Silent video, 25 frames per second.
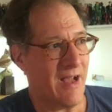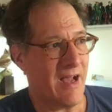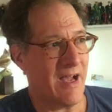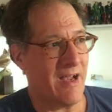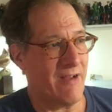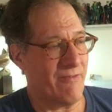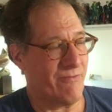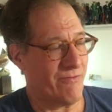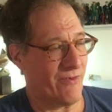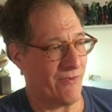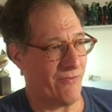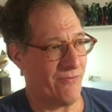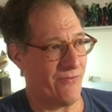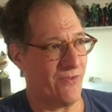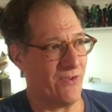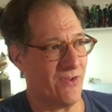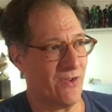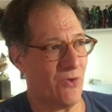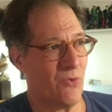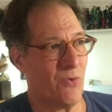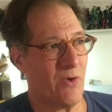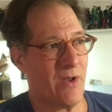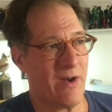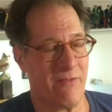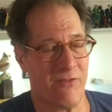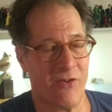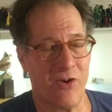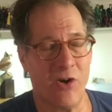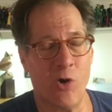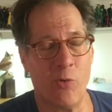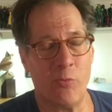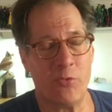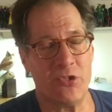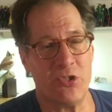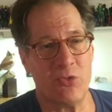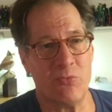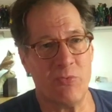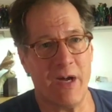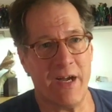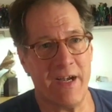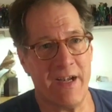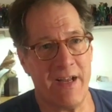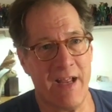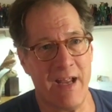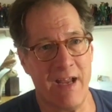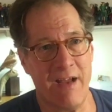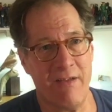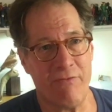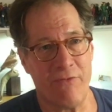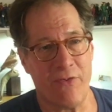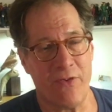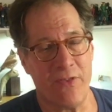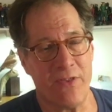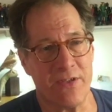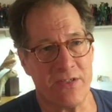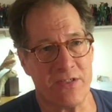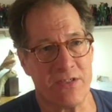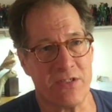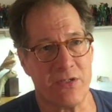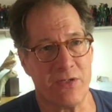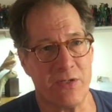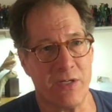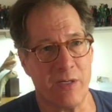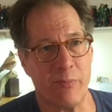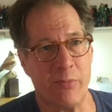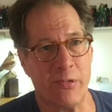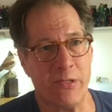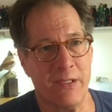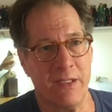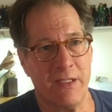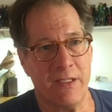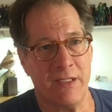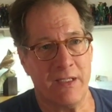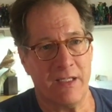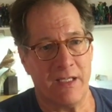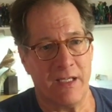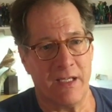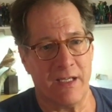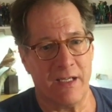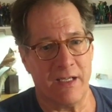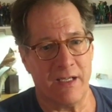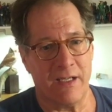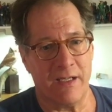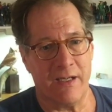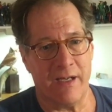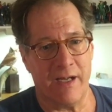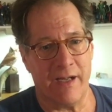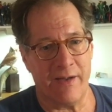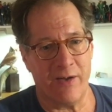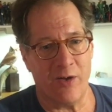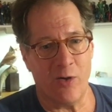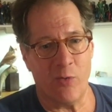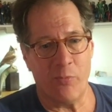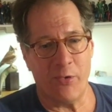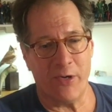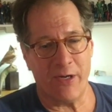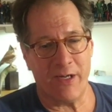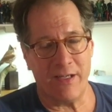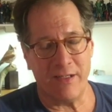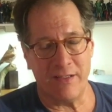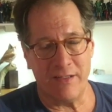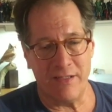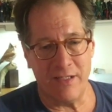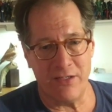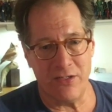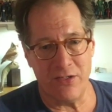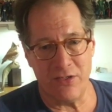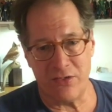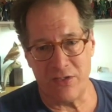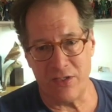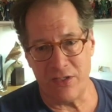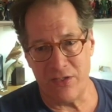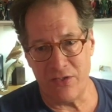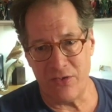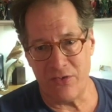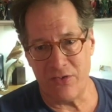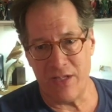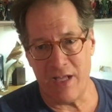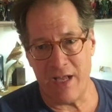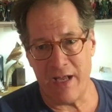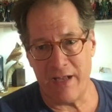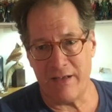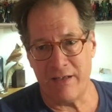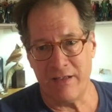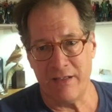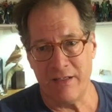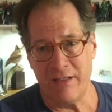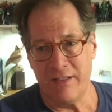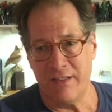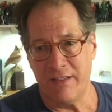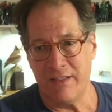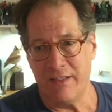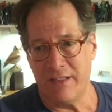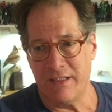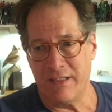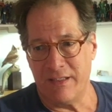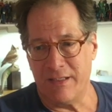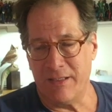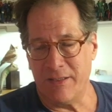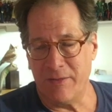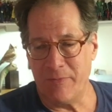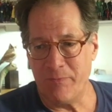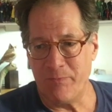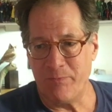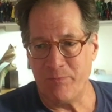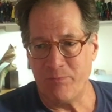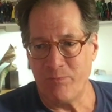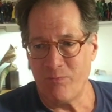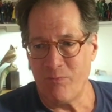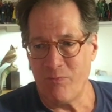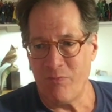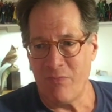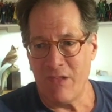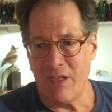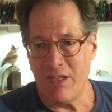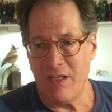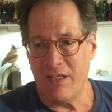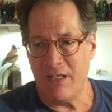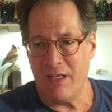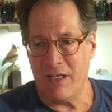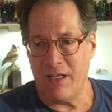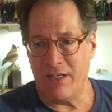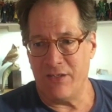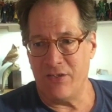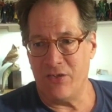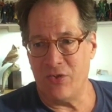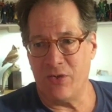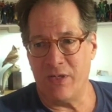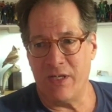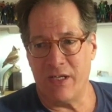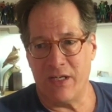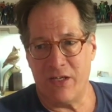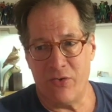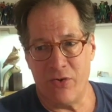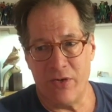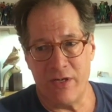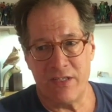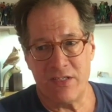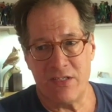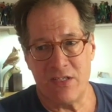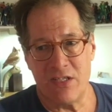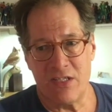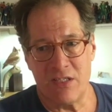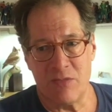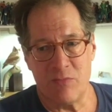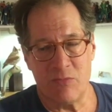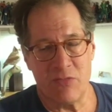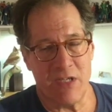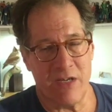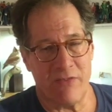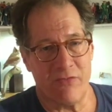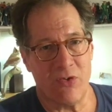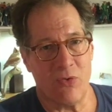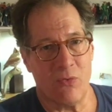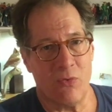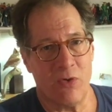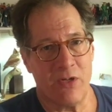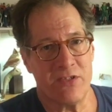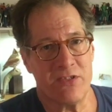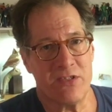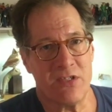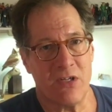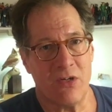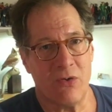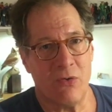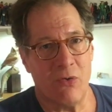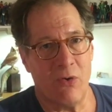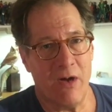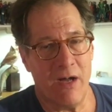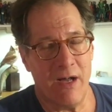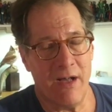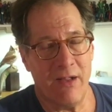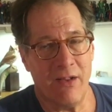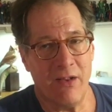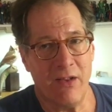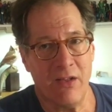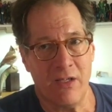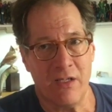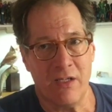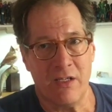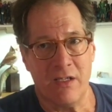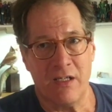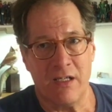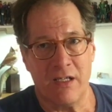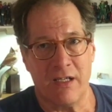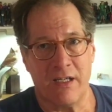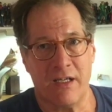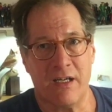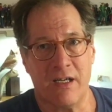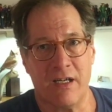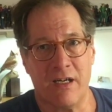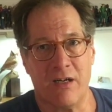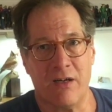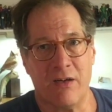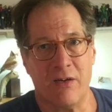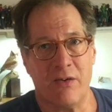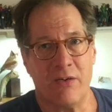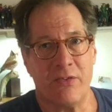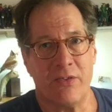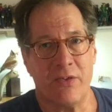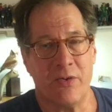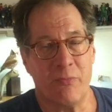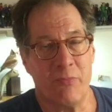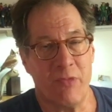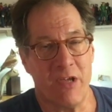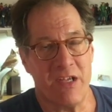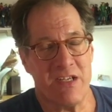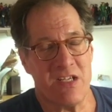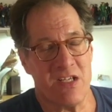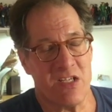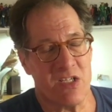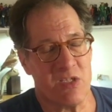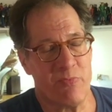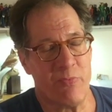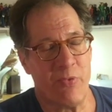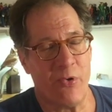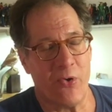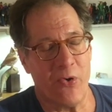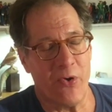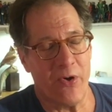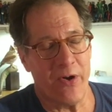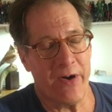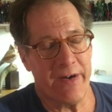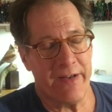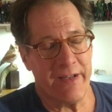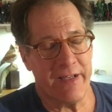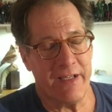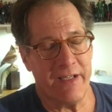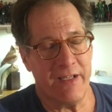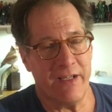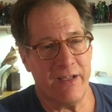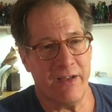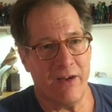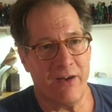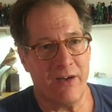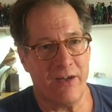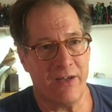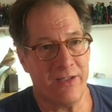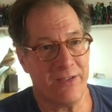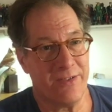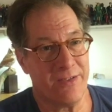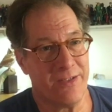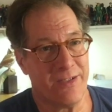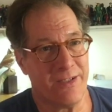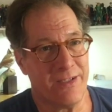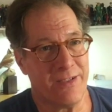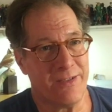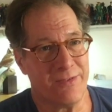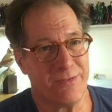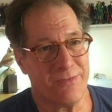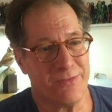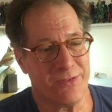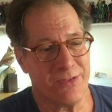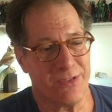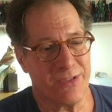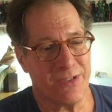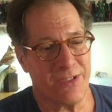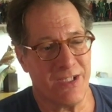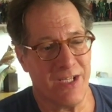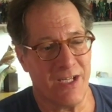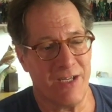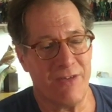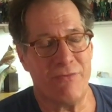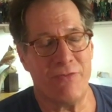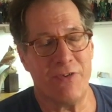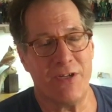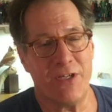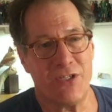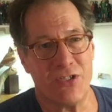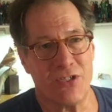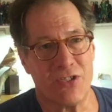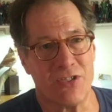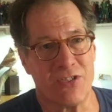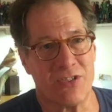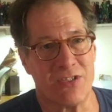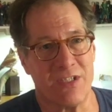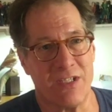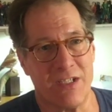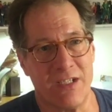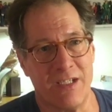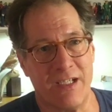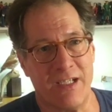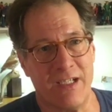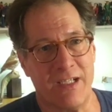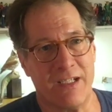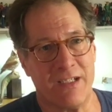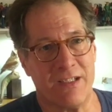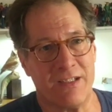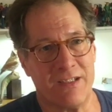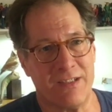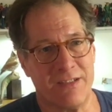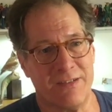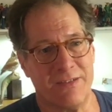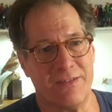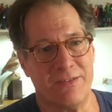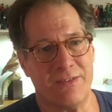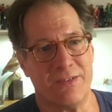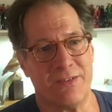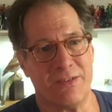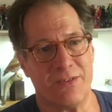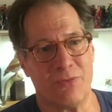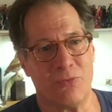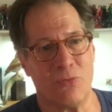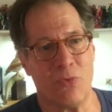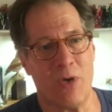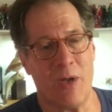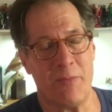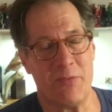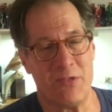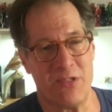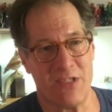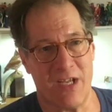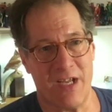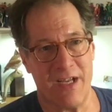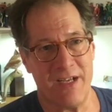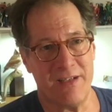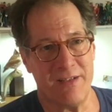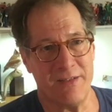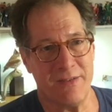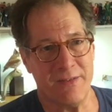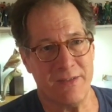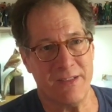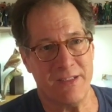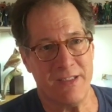I fulfill whatever hopes you might have for this strip. I hope I continue to do that. I do get criticisms every once in a while on the message board on the King Features Syndicate website.